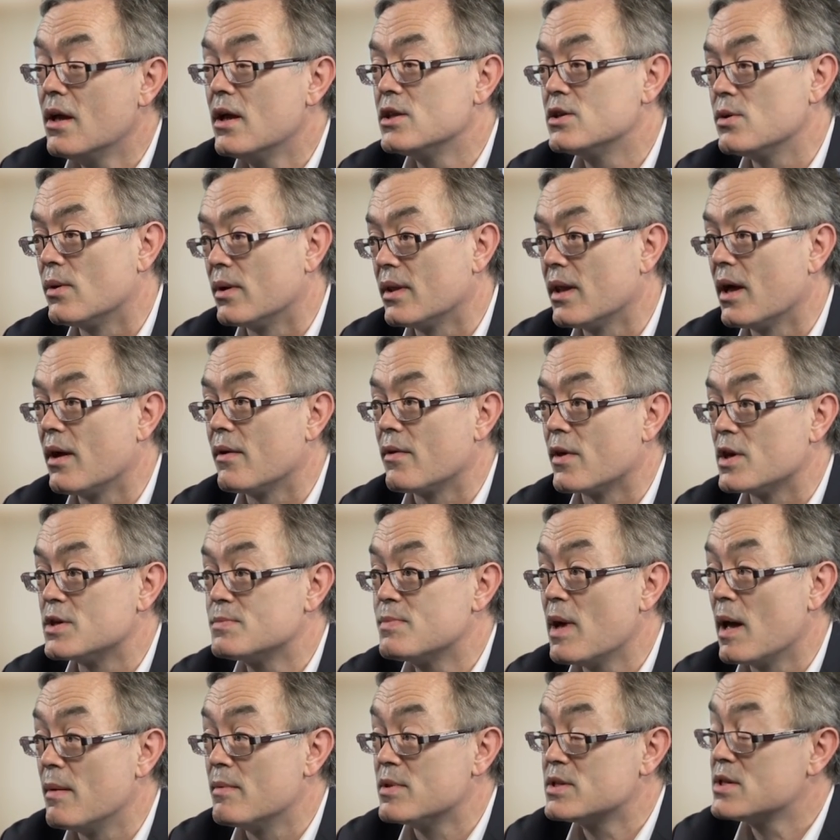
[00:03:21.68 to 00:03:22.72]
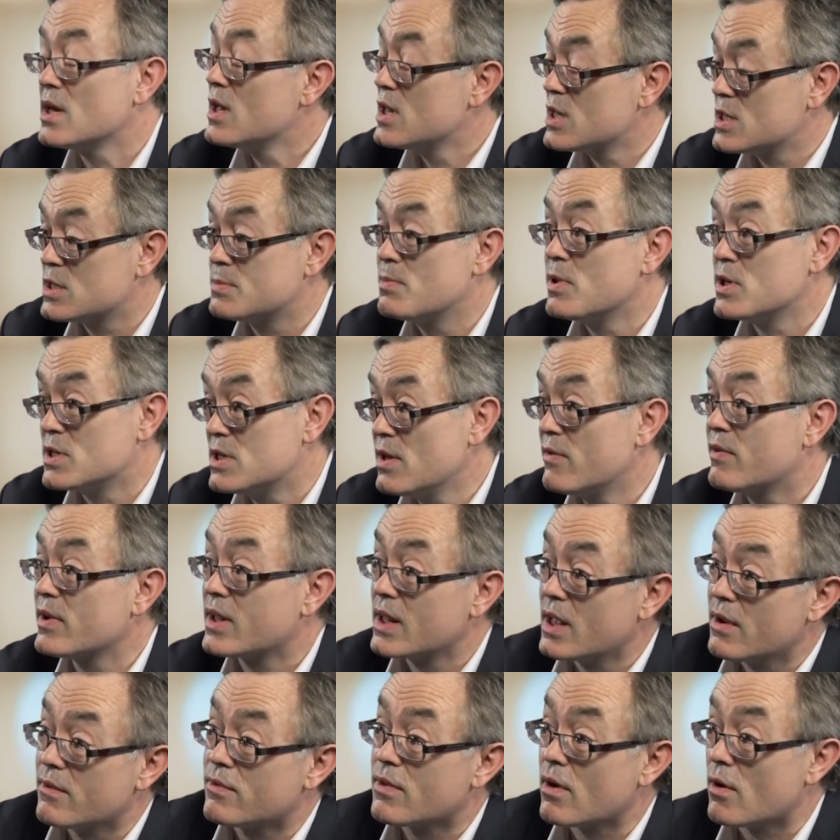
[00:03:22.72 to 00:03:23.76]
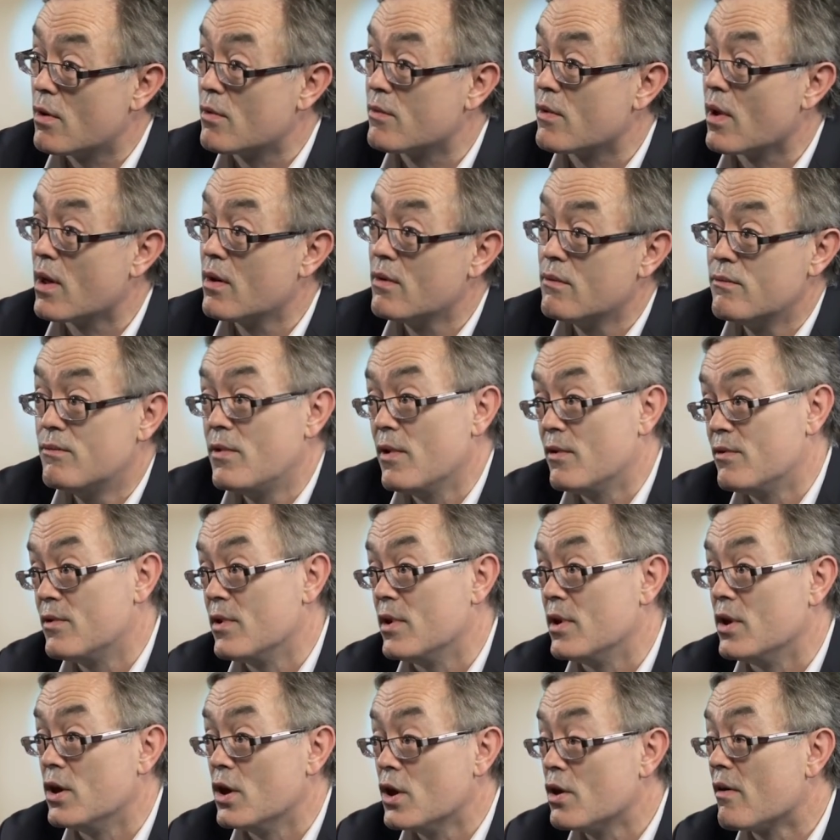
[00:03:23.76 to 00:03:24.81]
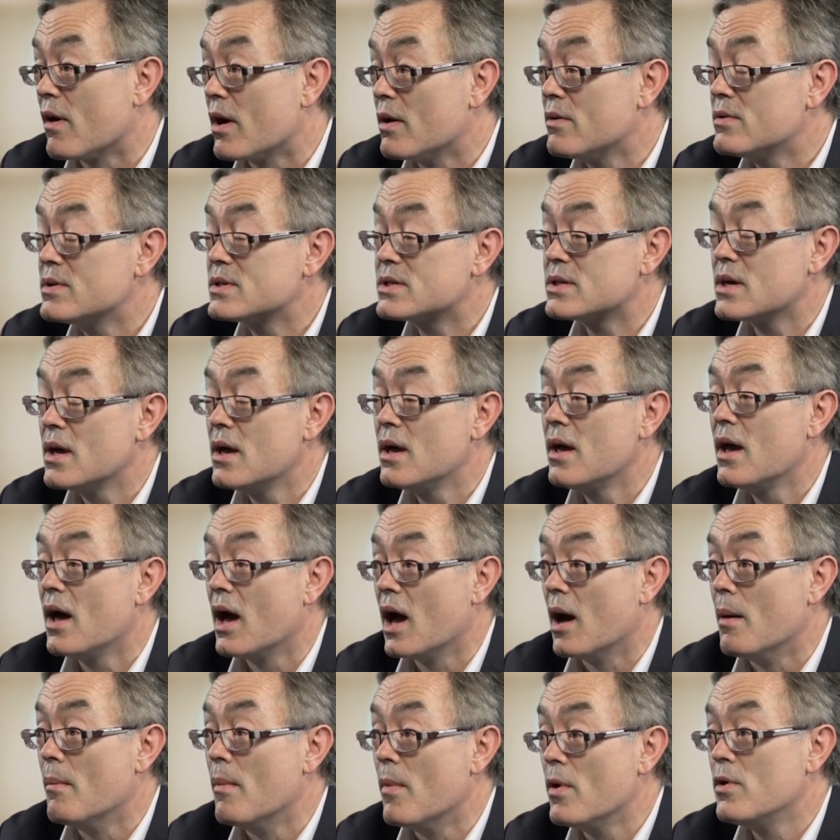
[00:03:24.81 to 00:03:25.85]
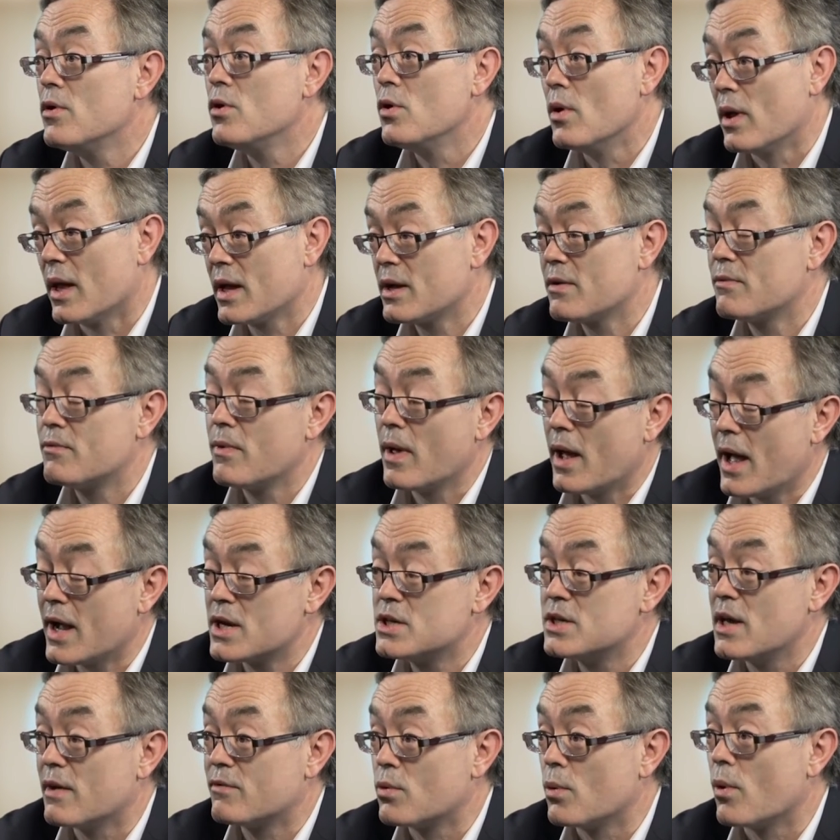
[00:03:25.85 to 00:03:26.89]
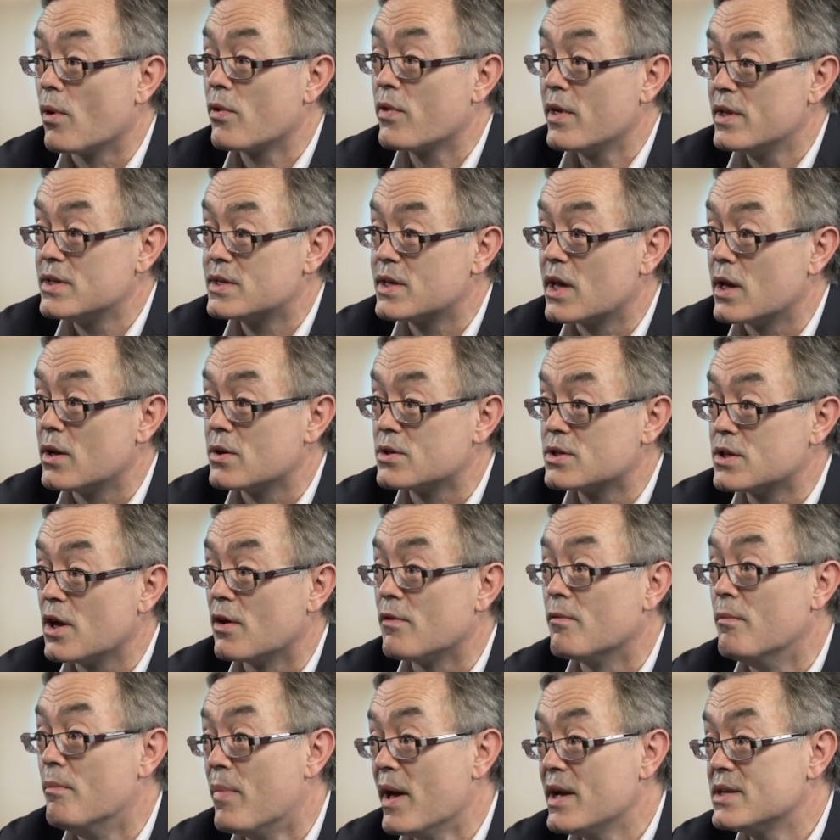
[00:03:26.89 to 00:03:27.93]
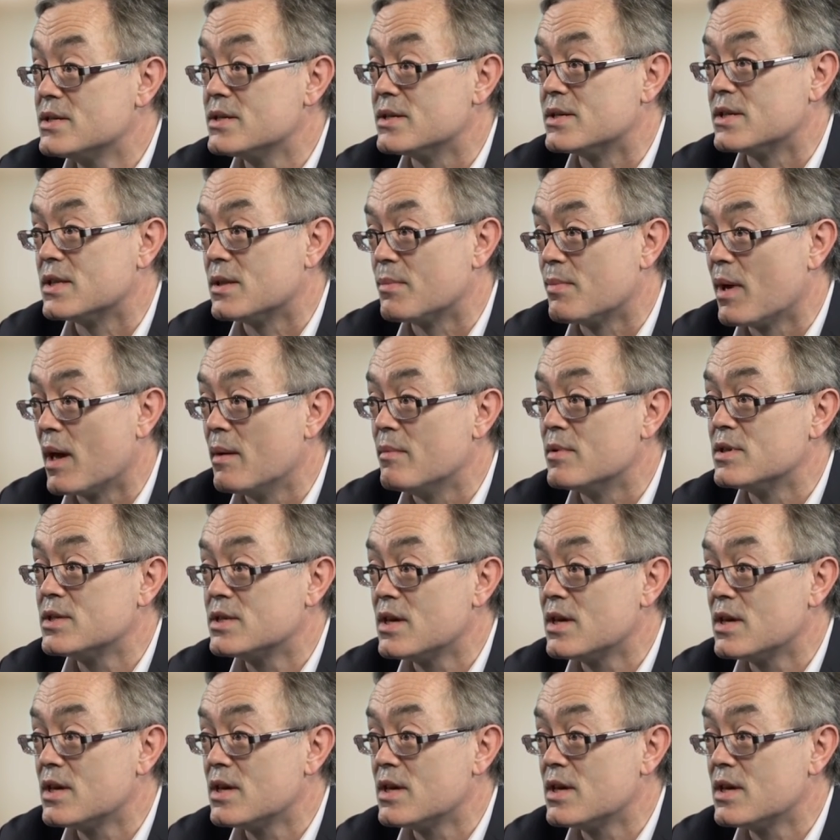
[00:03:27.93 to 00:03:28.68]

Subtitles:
to allow those payments. Specifically, if they're over €50, you actually have to authenticate yourself better to the payment